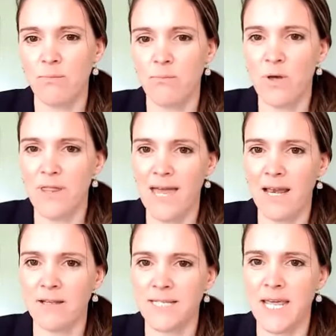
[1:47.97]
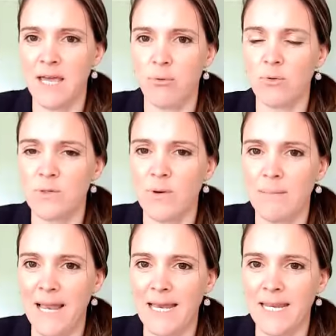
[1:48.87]
with airlines and airports when
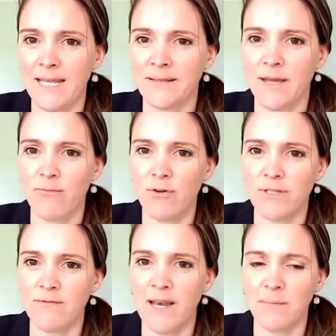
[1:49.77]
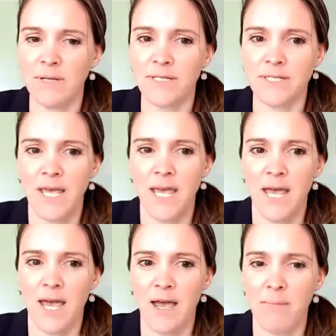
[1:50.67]
planning their route development
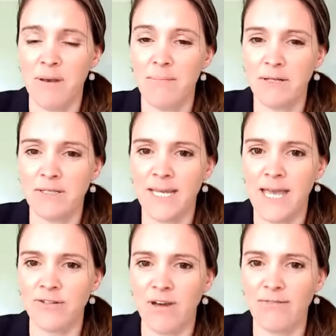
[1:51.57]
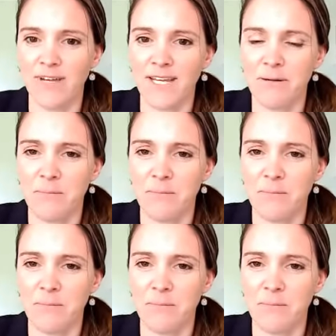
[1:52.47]
and building air traffic?